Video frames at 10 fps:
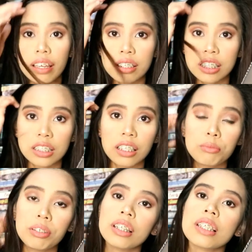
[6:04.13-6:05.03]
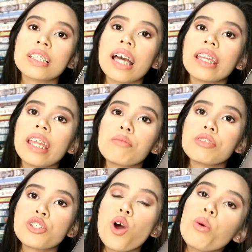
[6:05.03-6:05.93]
she's gonna meet this guy
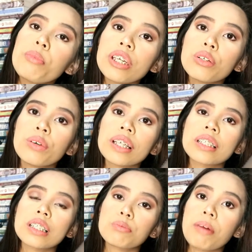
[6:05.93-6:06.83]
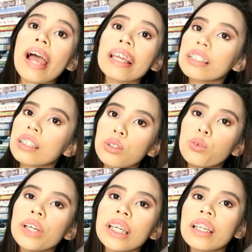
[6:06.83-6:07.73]
named Toby, who is a spy to the
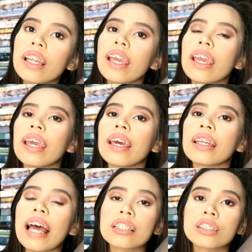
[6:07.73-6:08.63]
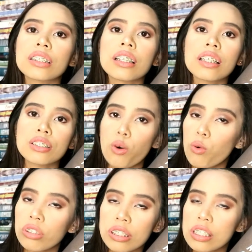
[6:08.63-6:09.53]
queen and has his
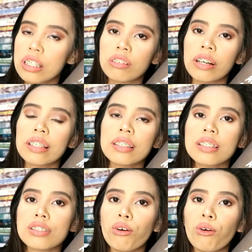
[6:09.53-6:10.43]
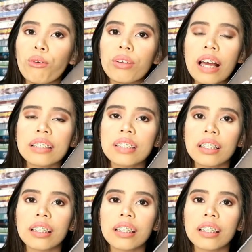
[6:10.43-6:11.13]
own secrets. So that's it.